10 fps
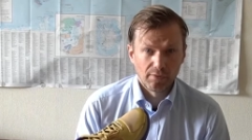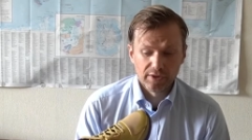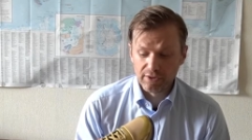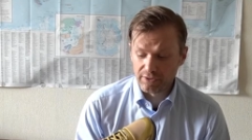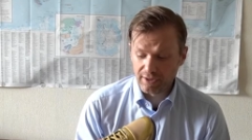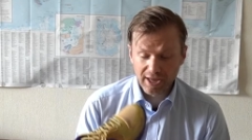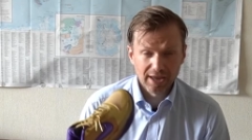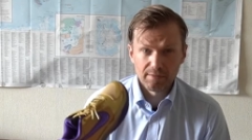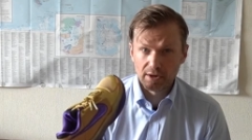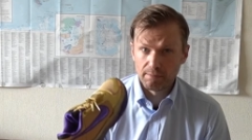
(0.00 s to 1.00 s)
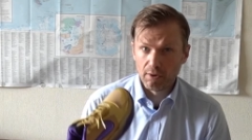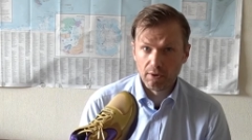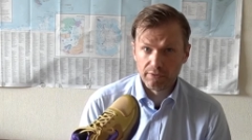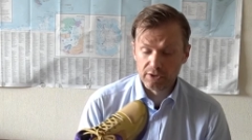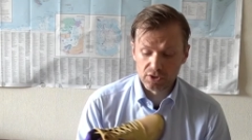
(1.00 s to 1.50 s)
in these. I'm gonna
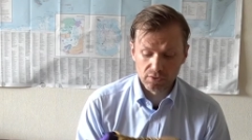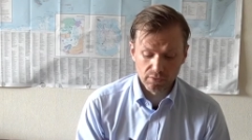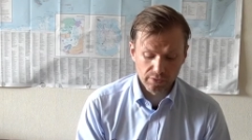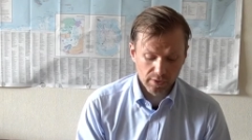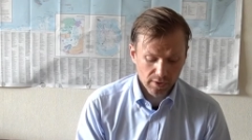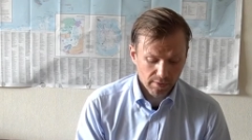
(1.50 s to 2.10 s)
ball in these shoes,